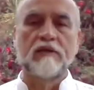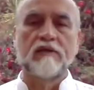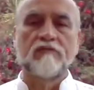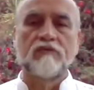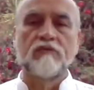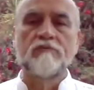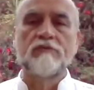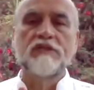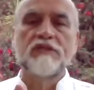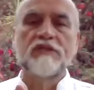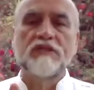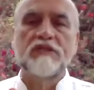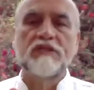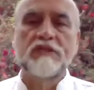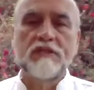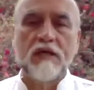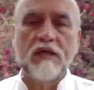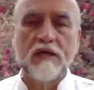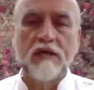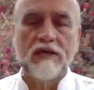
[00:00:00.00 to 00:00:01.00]
from the
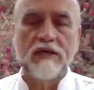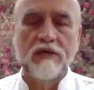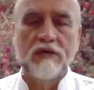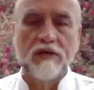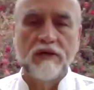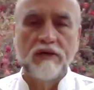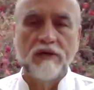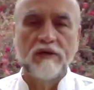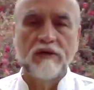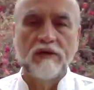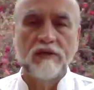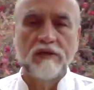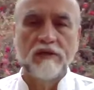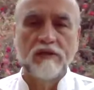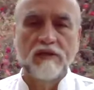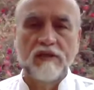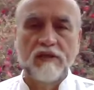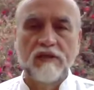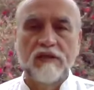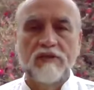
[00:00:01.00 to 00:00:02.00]
desire
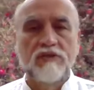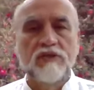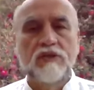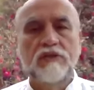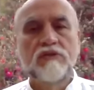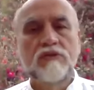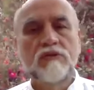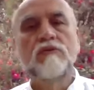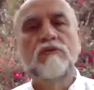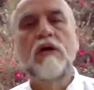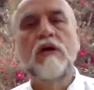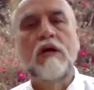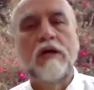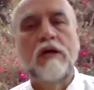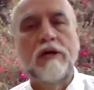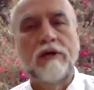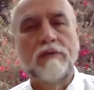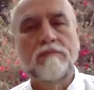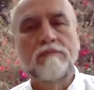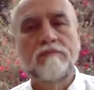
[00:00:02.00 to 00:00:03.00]
to do
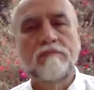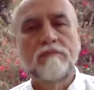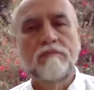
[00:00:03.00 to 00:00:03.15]
harm.